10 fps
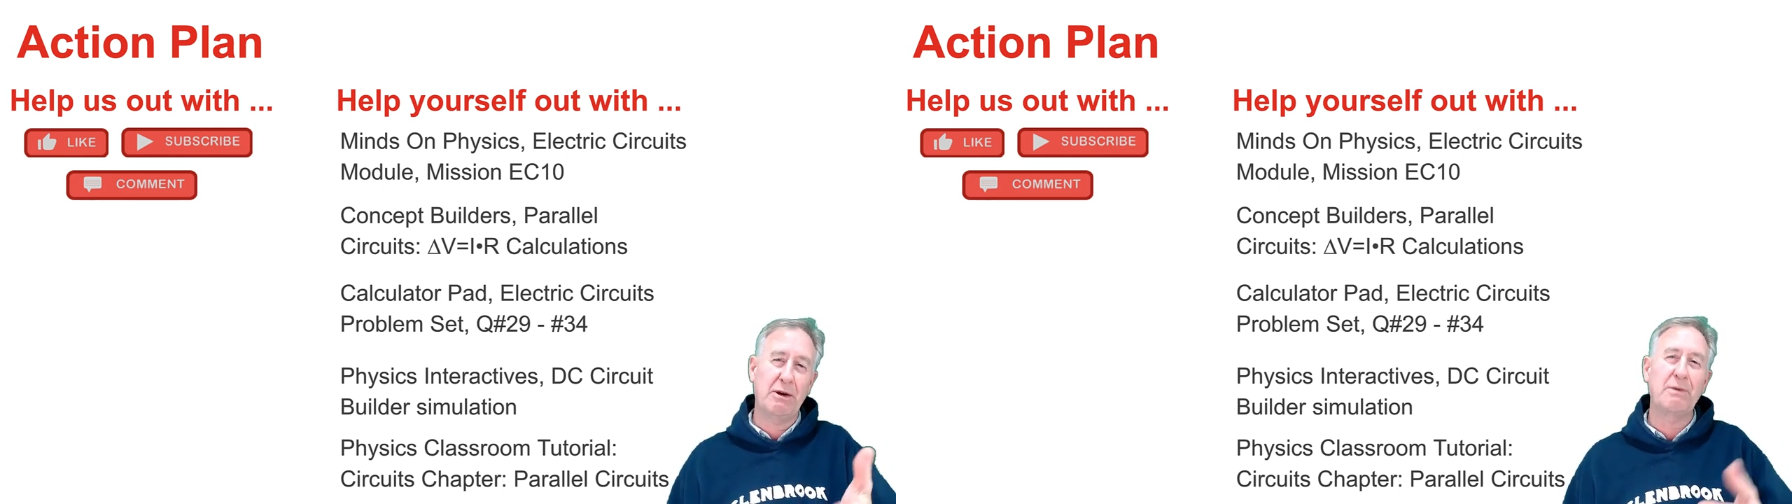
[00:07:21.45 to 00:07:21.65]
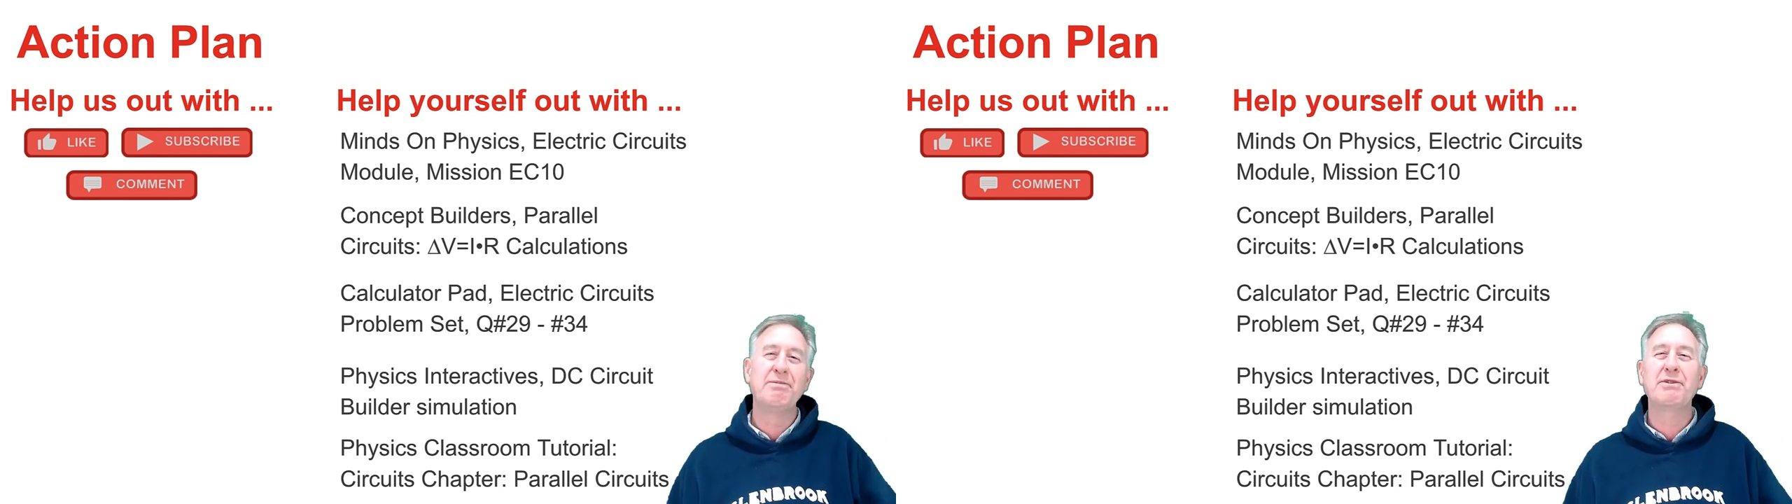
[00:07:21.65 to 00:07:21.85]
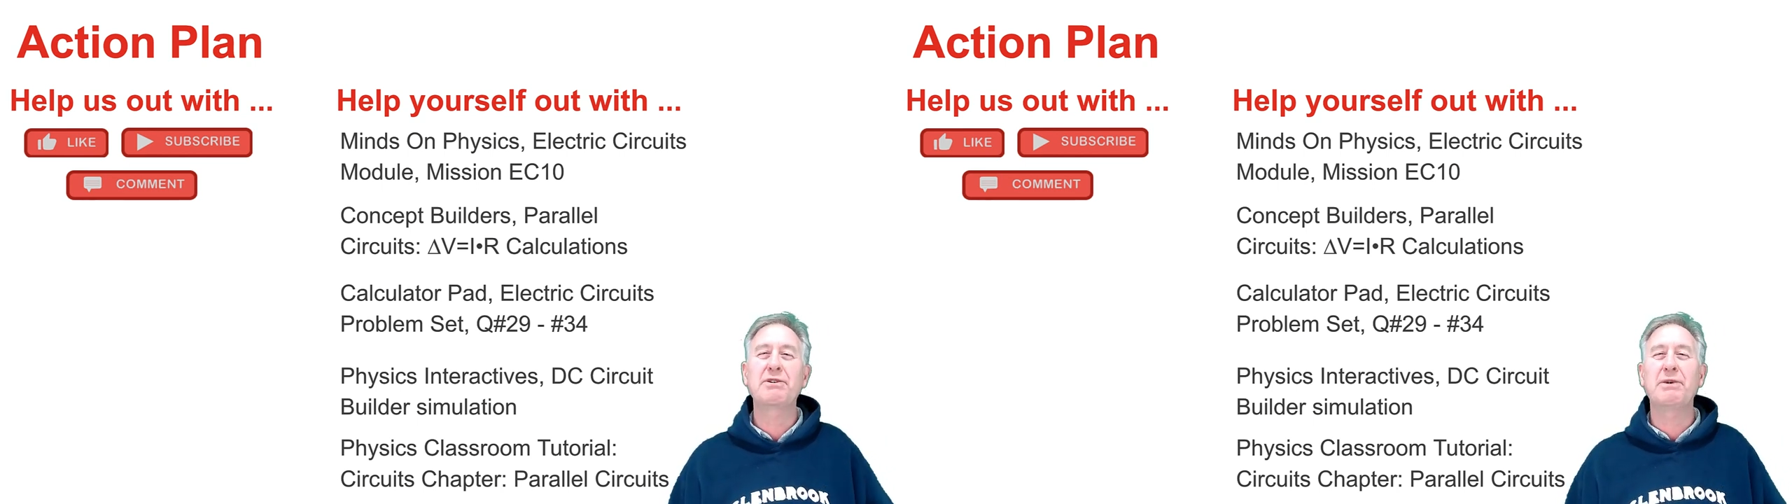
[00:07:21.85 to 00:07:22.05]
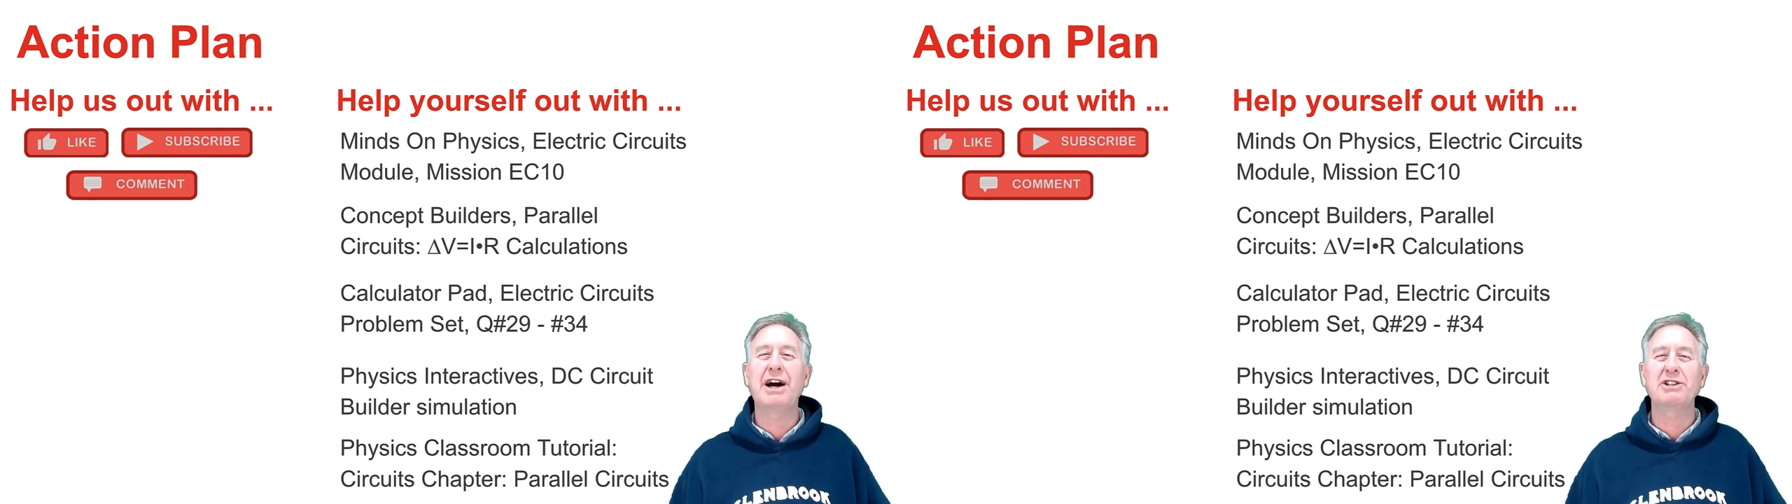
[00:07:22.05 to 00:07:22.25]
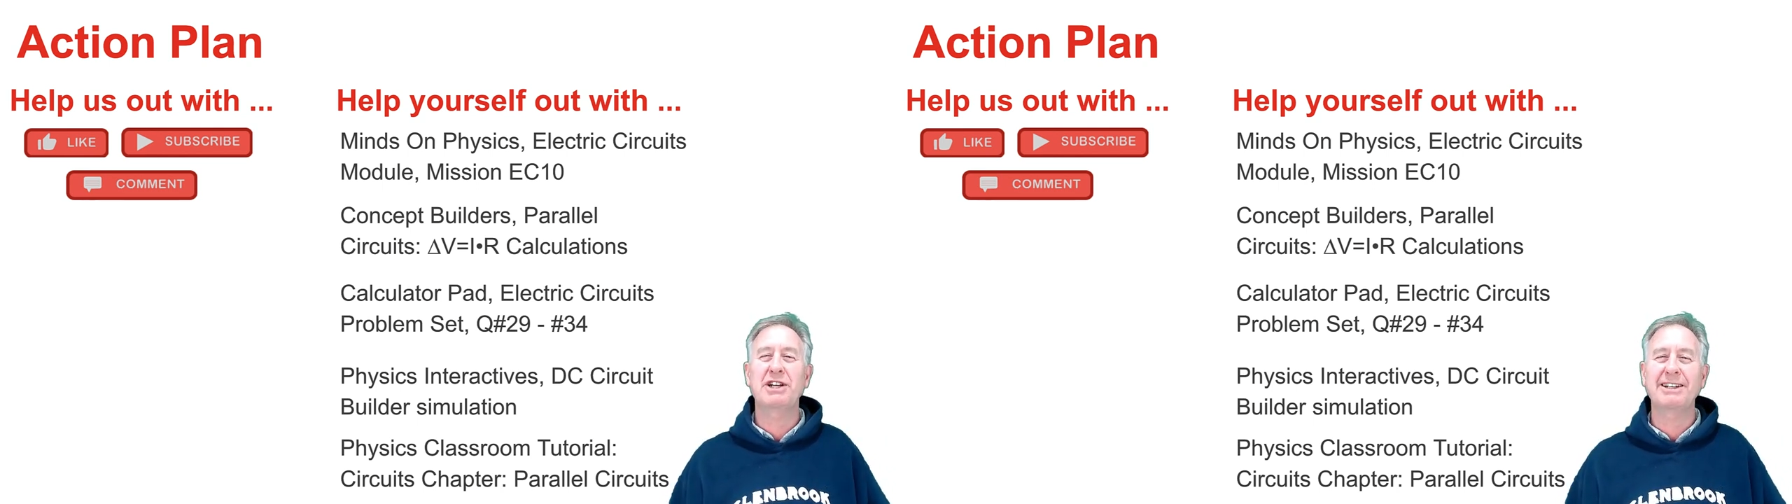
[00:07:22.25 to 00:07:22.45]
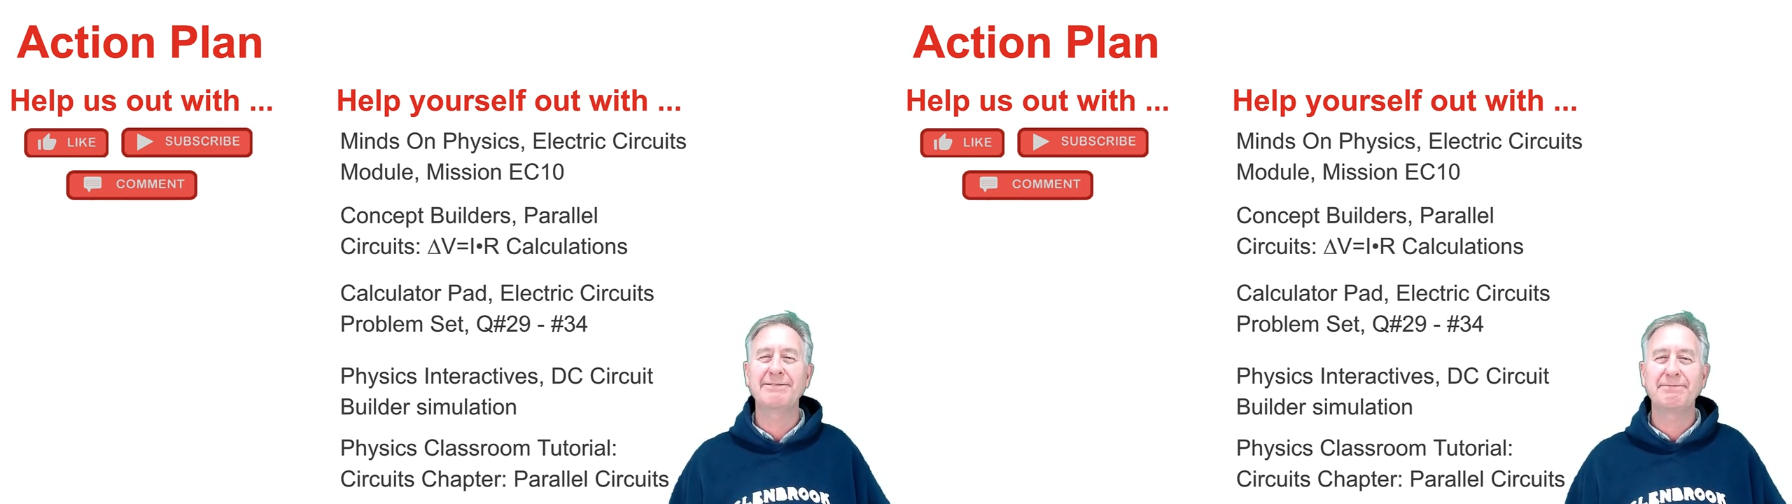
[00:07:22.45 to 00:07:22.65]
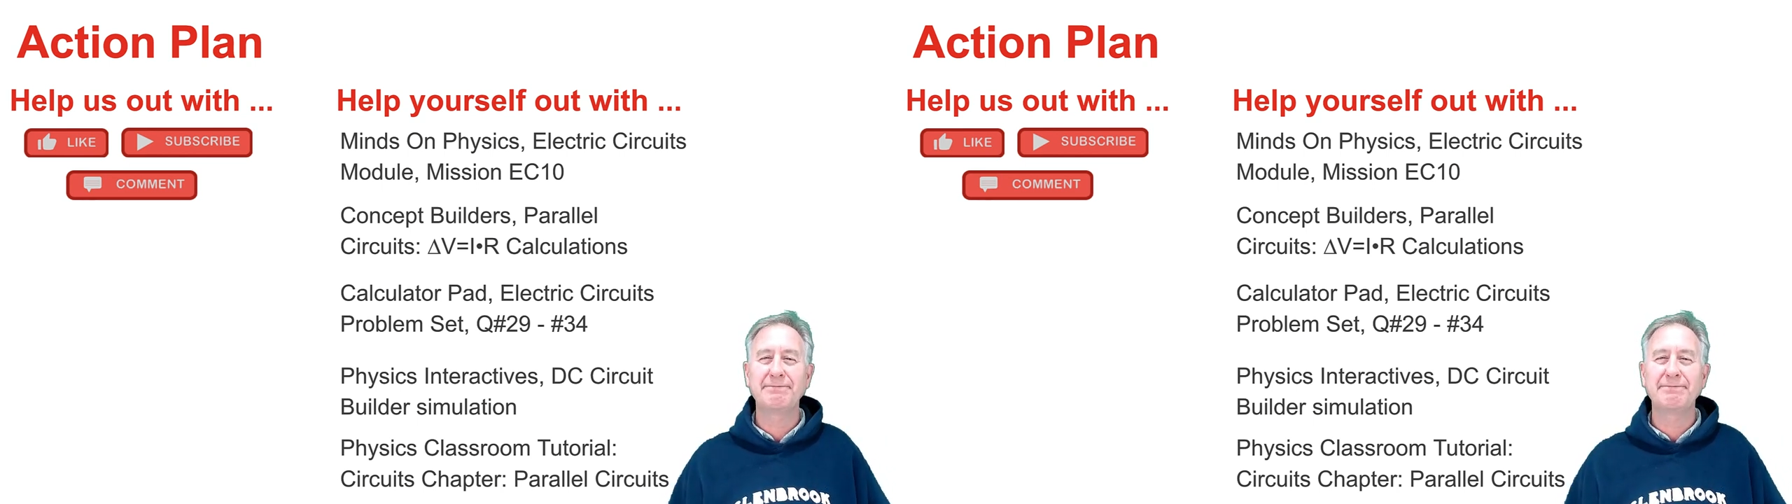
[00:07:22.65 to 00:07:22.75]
you for watching.